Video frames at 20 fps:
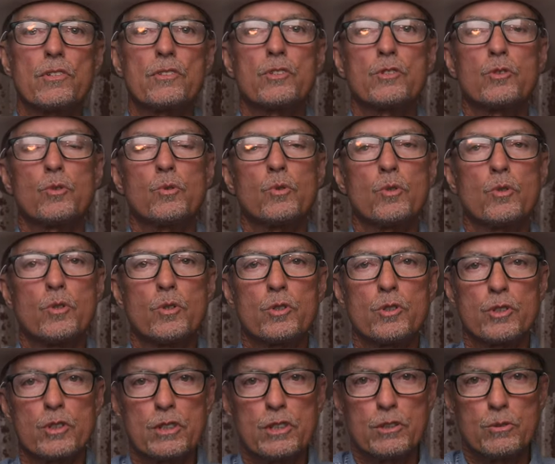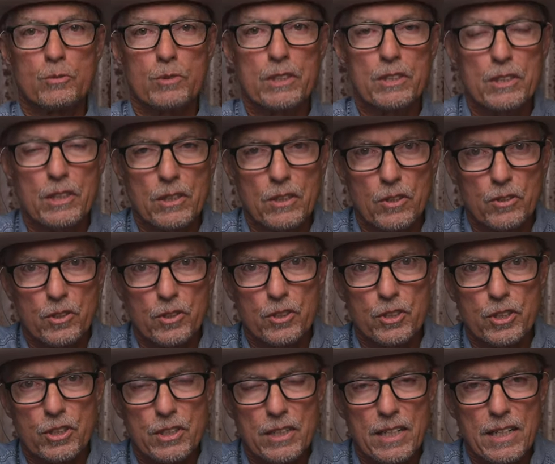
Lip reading: stores, these retailers,